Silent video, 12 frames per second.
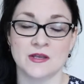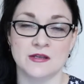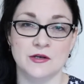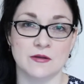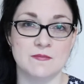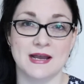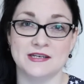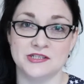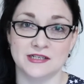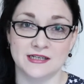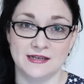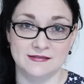you know,
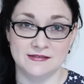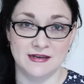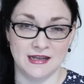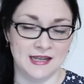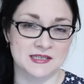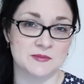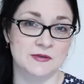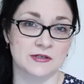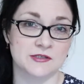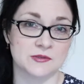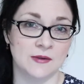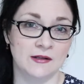magic and
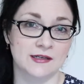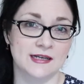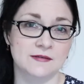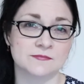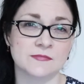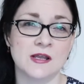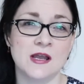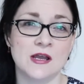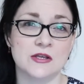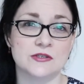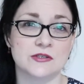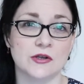spirituality.
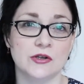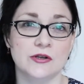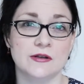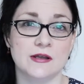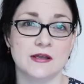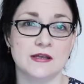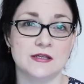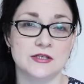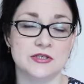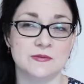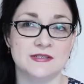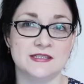So
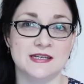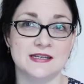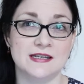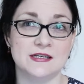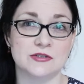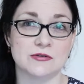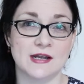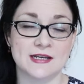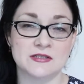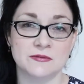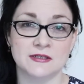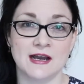she was trying
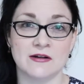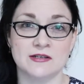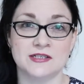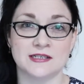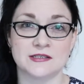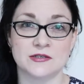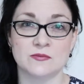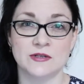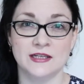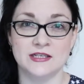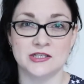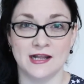to encourage us to
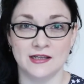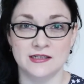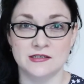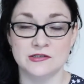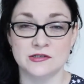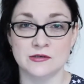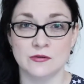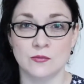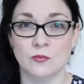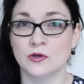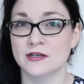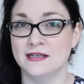really challenge
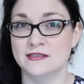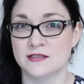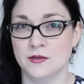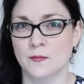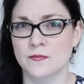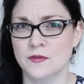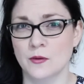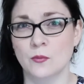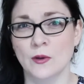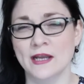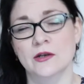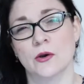what it is that
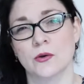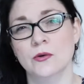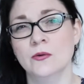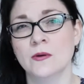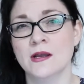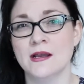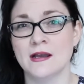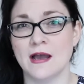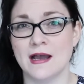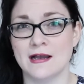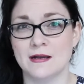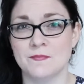we know
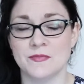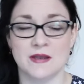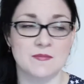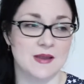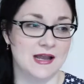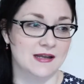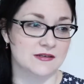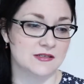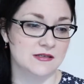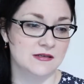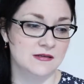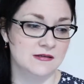
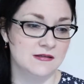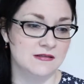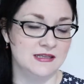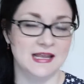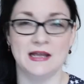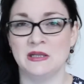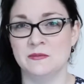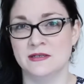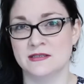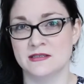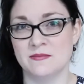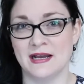about the
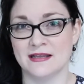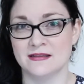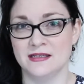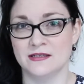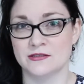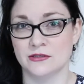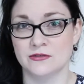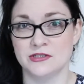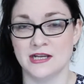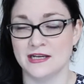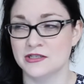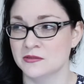elements, about the
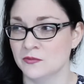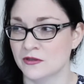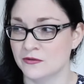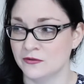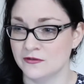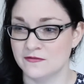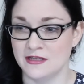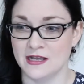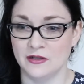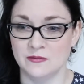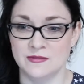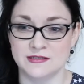association with all of the
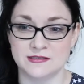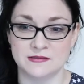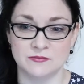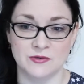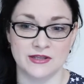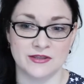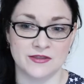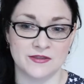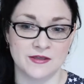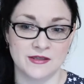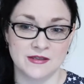elements, with